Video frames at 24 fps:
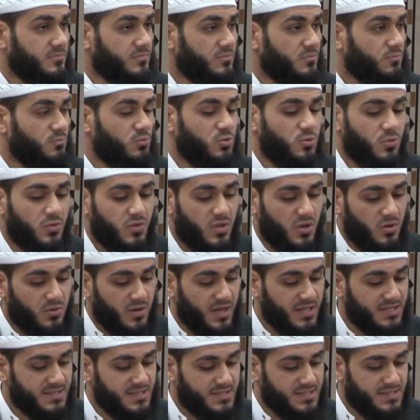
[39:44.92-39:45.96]
We were the
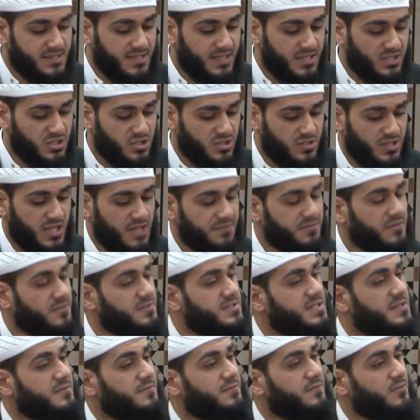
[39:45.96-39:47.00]
greatest nation ever
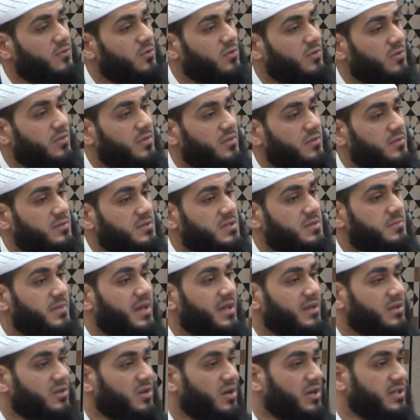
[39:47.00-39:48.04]
sent forth to
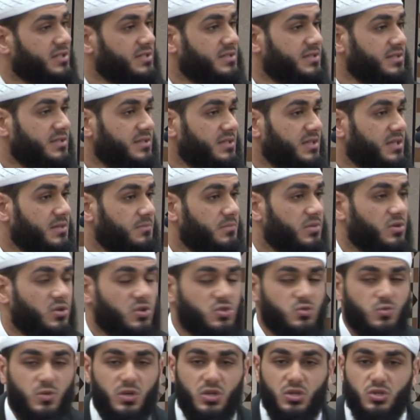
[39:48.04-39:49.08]
mankind
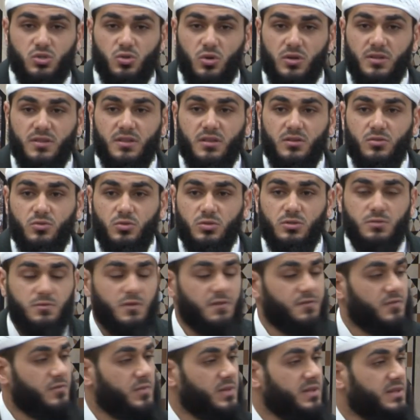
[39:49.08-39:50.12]
because we enjoined the good, we
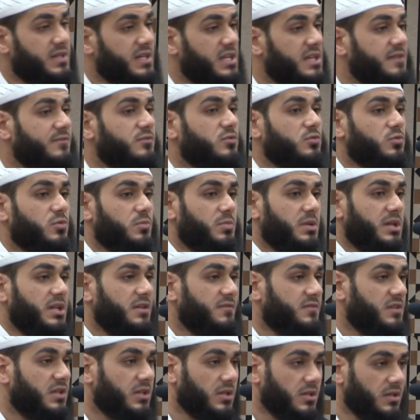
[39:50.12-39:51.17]
forbid the evil, and we
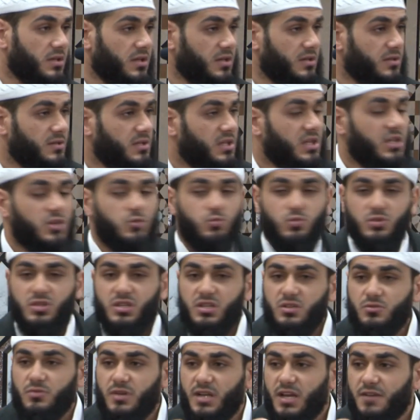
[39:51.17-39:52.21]
believed in Allah. We
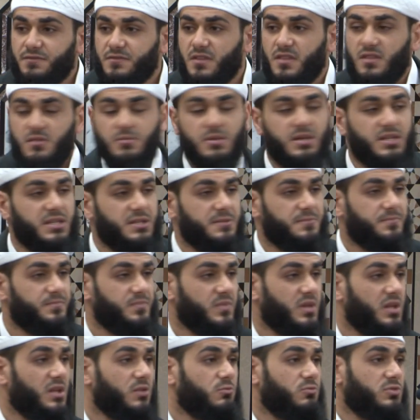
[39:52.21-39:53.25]
didn't run after the money.
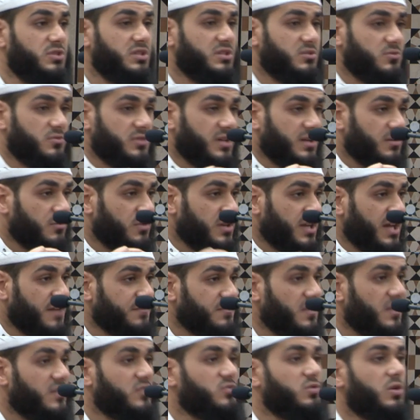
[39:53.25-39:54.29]
We didn't run
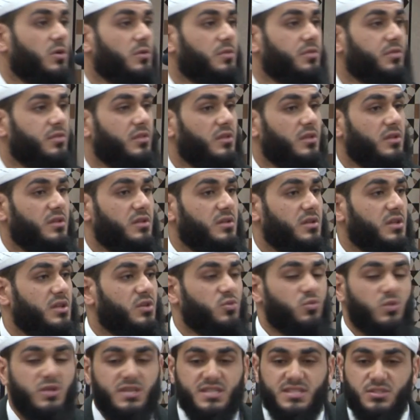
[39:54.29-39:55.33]
after the wealth.
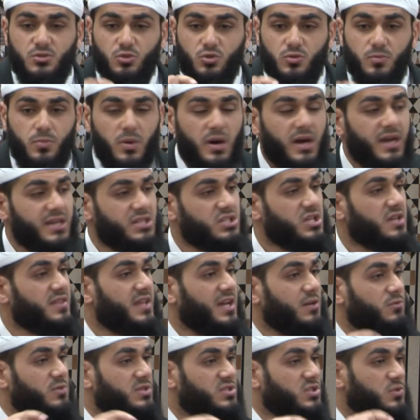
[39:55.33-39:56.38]
We stood by each other
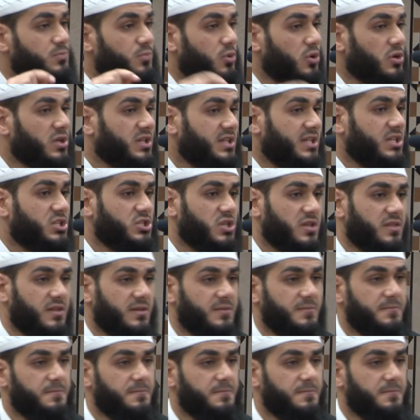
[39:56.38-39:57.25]
and we supported each other.